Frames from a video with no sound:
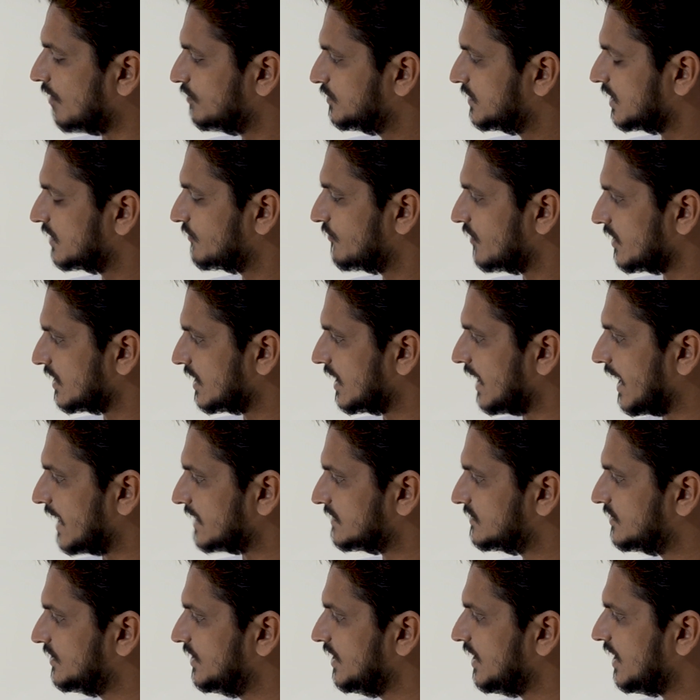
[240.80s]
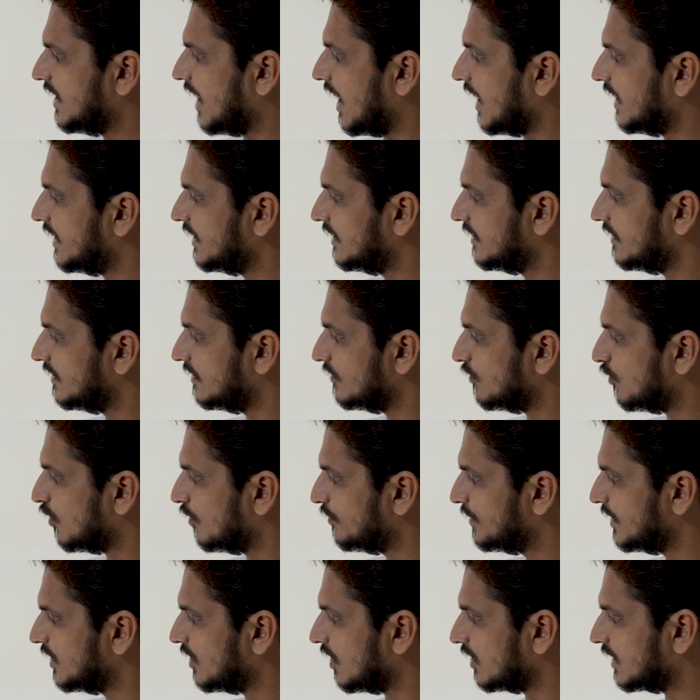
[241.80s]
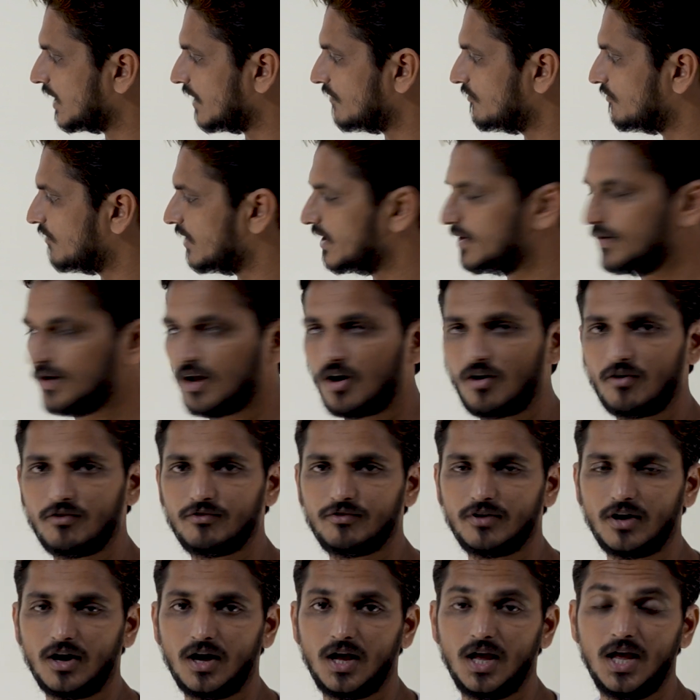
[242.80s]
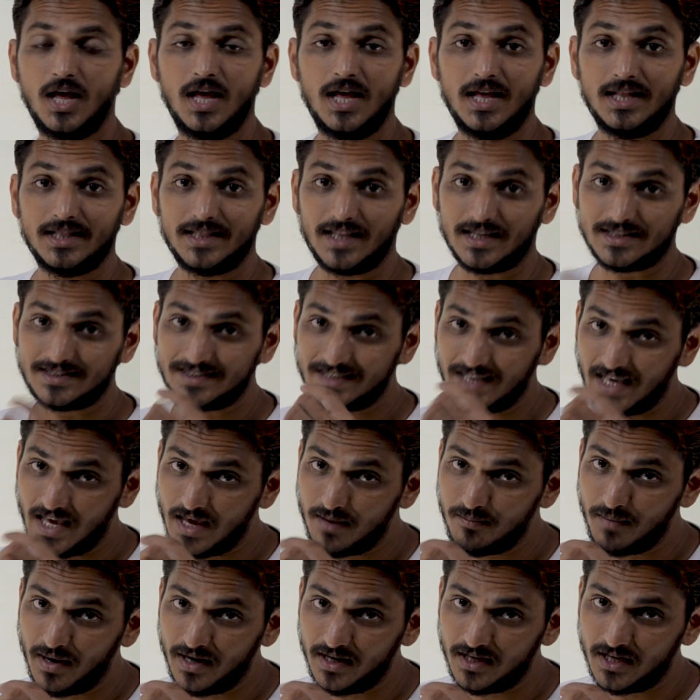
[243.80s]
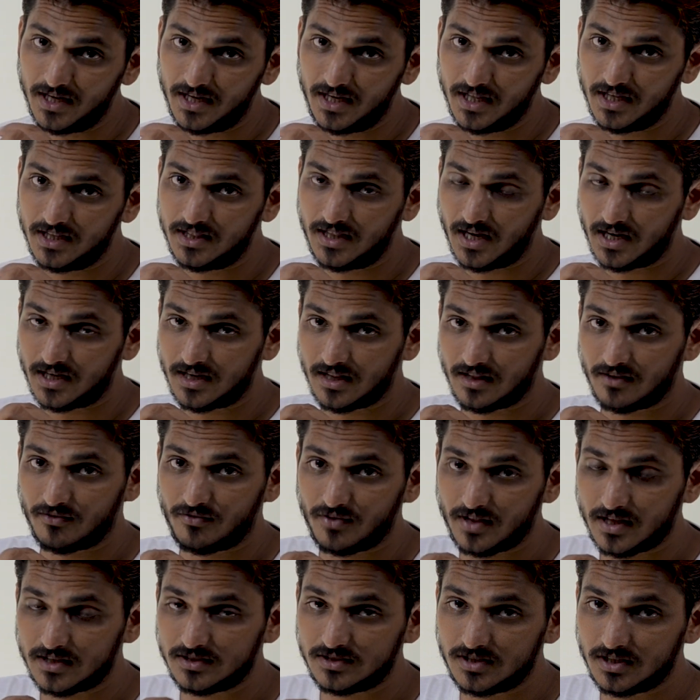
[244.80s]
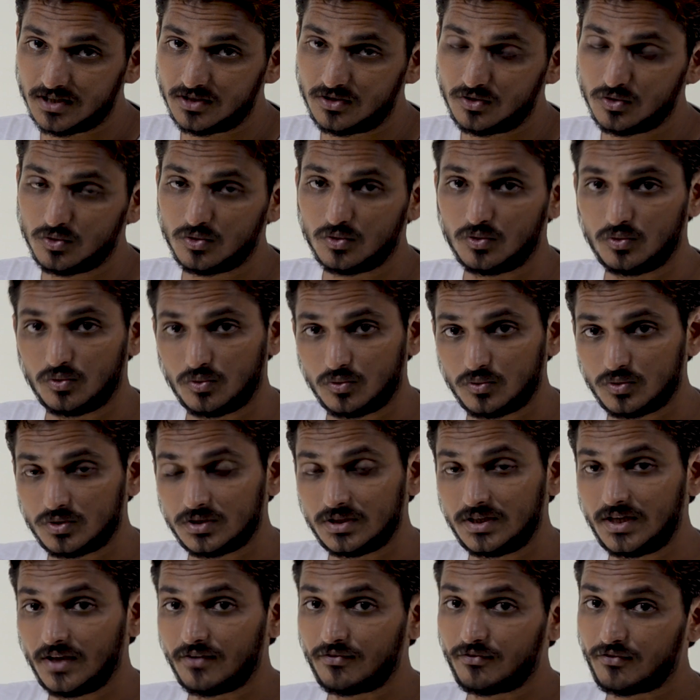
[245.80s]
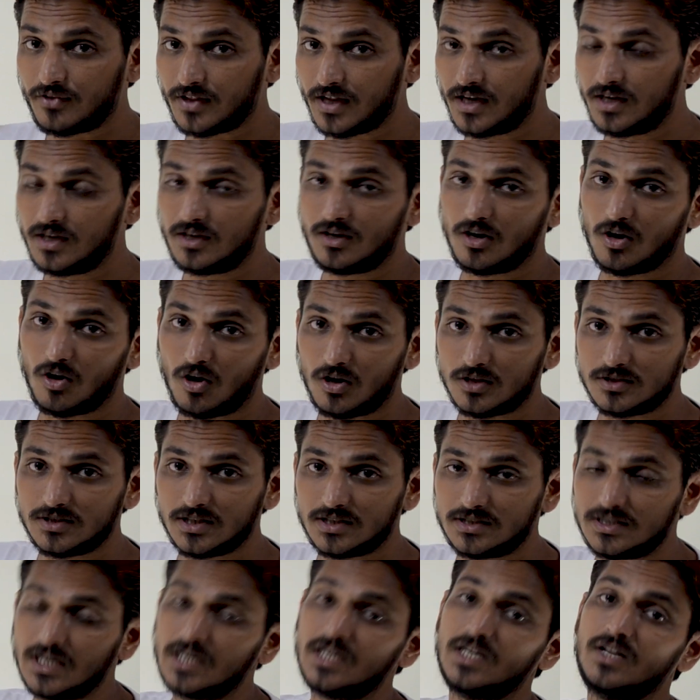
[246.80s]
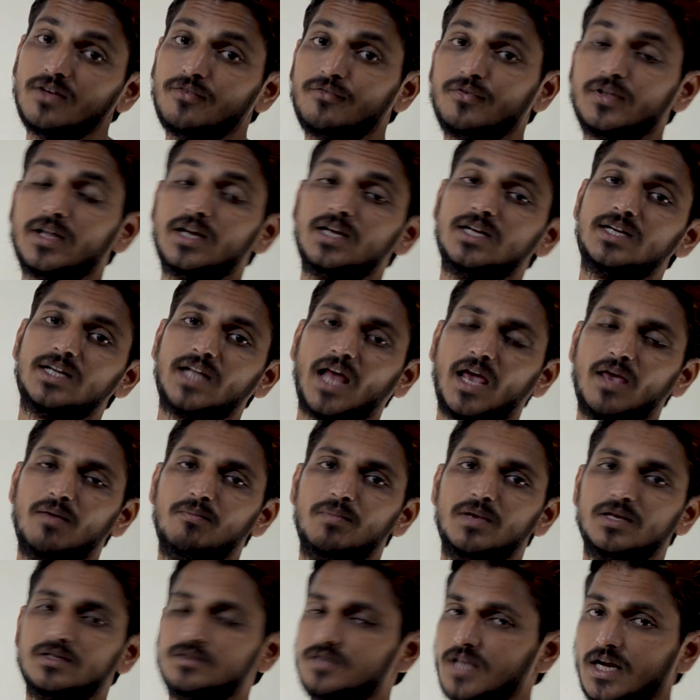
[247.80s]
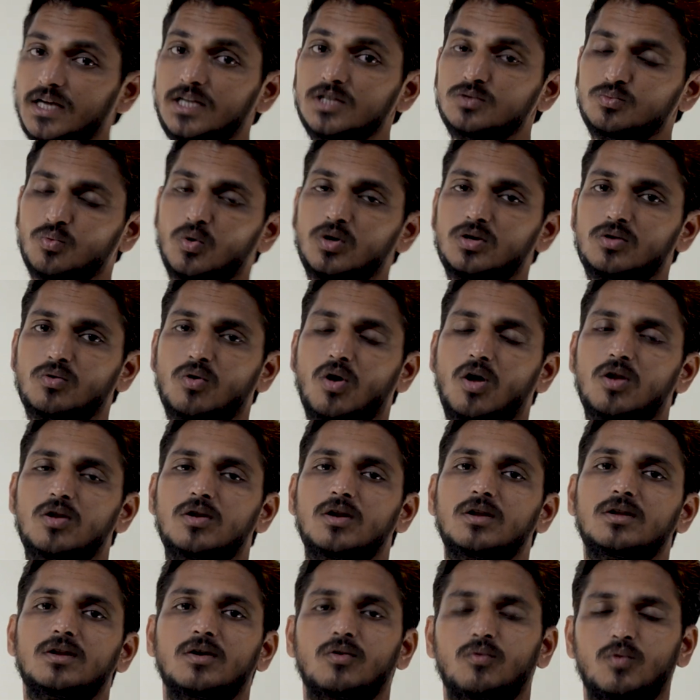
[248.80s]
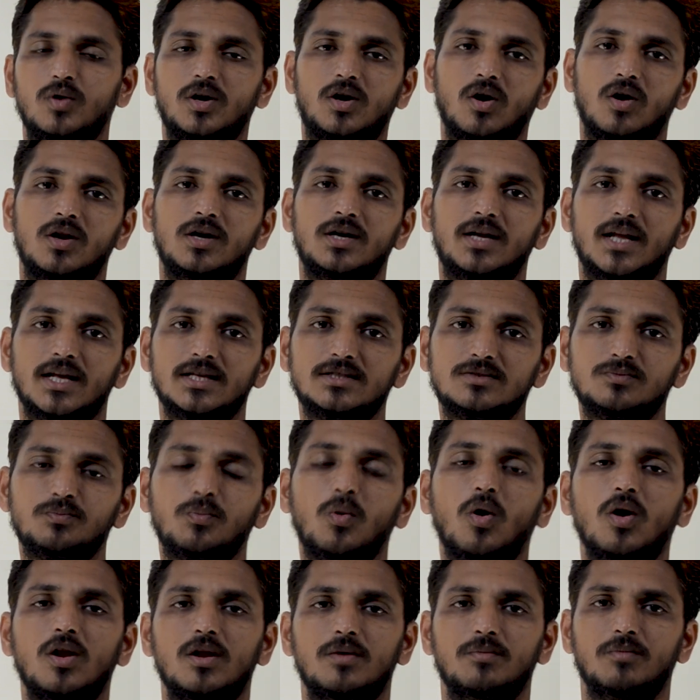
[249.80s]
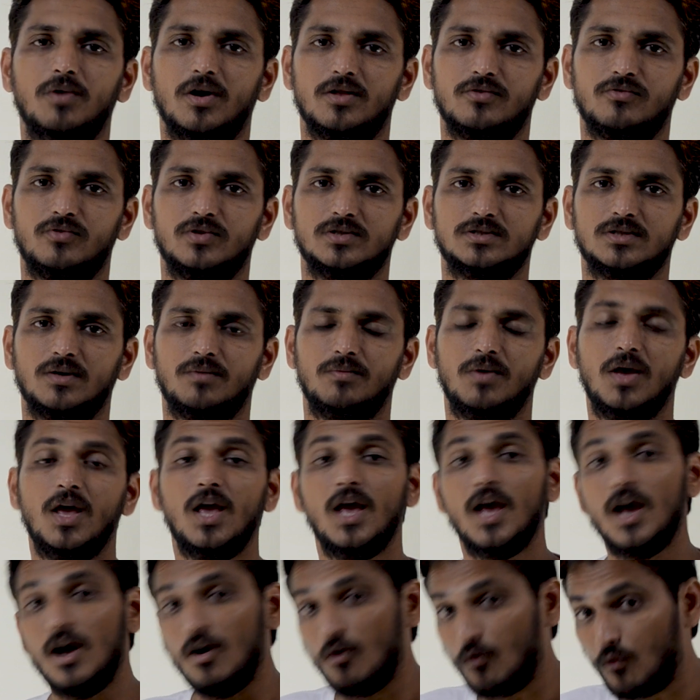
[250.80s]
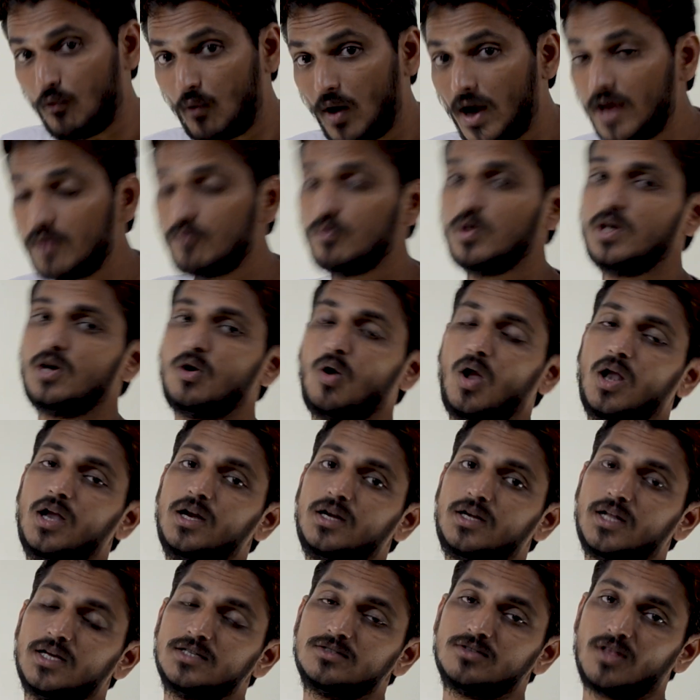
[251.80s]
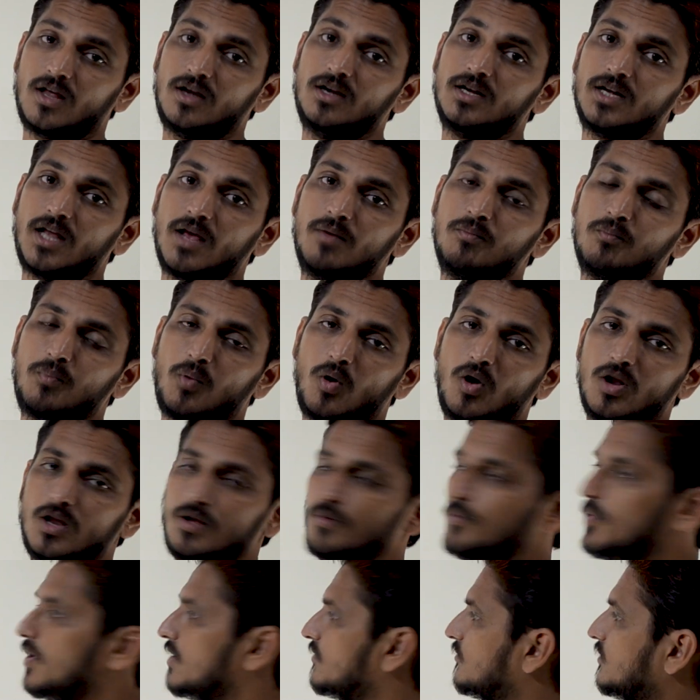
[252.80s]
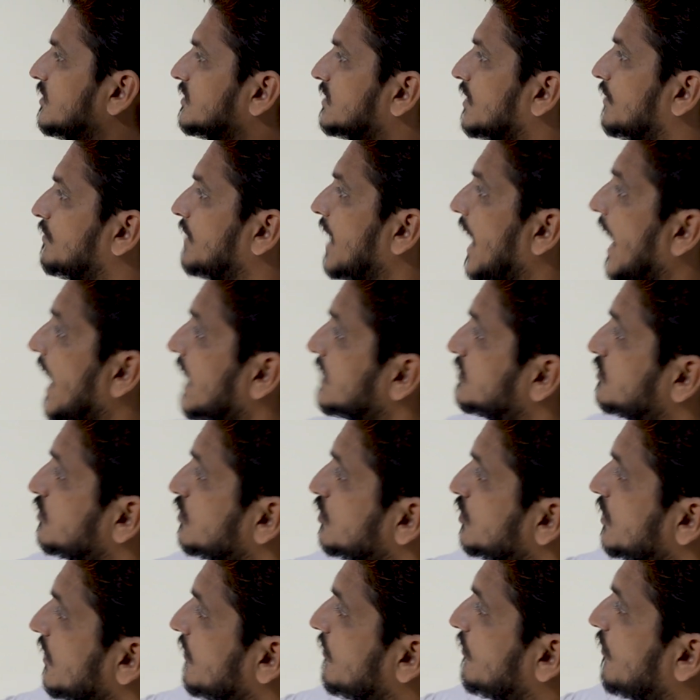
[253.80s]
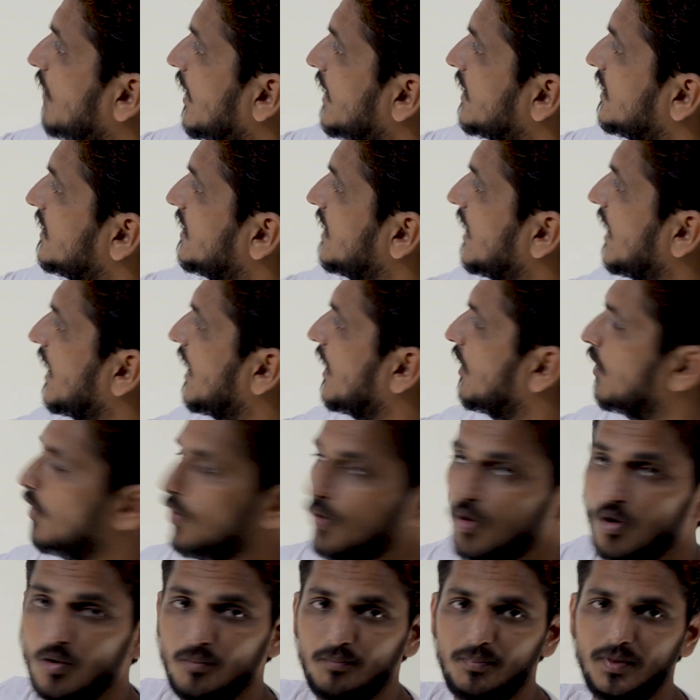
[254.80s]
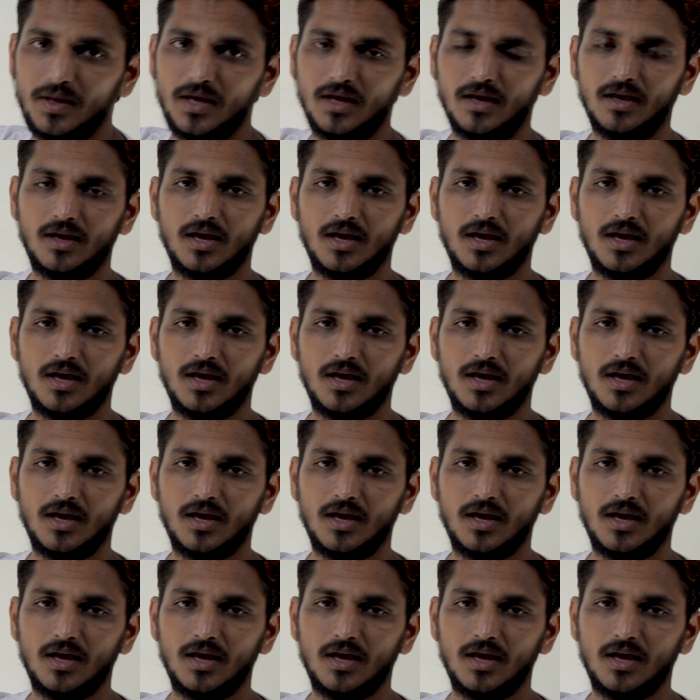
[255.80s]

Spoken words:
object for class D, and OB.M1 of, the same entity that referencing to different logics at different timings. That is what we call it as polymorphism. Why we call it as runtime polymorphism? As you define A, OB,